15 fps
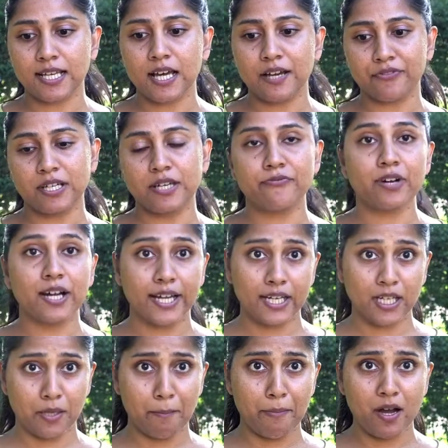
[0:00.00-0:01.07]
after I
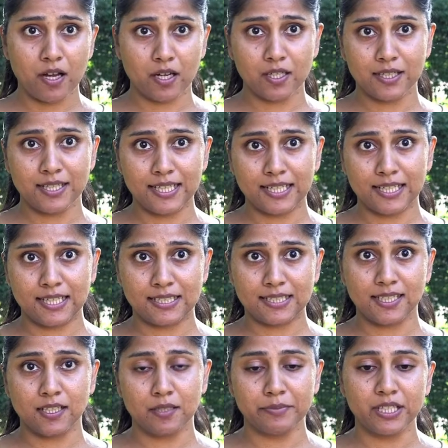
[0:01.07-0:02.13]
find a marker that can
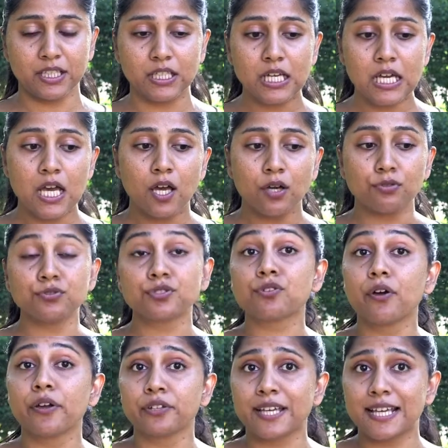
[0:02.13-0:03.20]
tell me who's
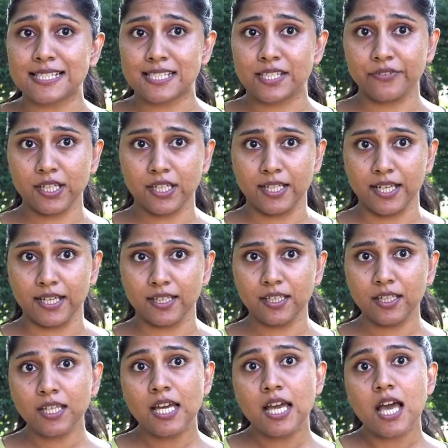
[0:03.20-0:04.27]
going to get severe dengue,